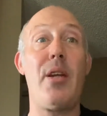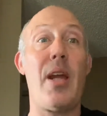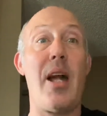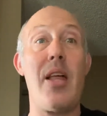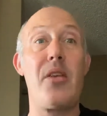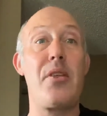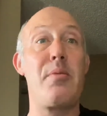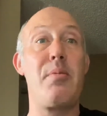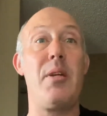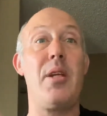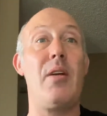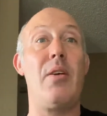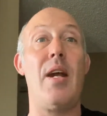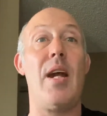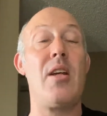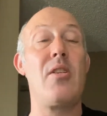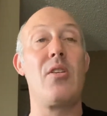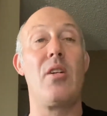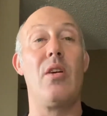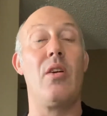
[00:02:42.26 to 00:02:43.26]
Alex
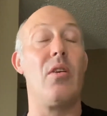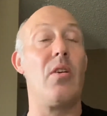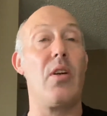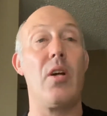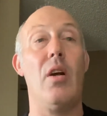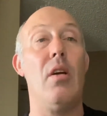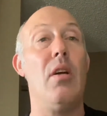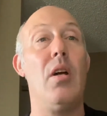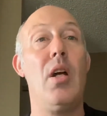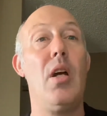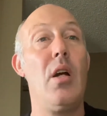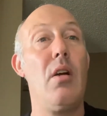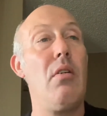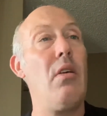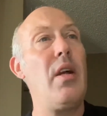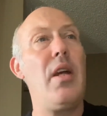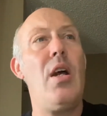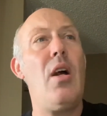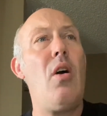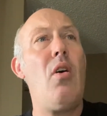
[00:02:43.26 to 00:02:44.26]
Angelo will go?
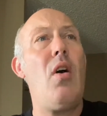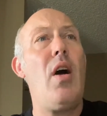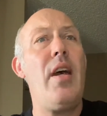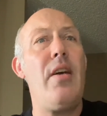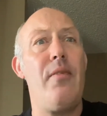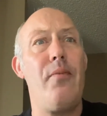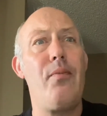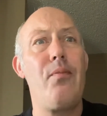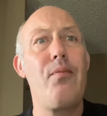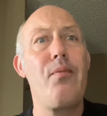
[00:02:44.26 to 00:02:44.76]
Well, you know what?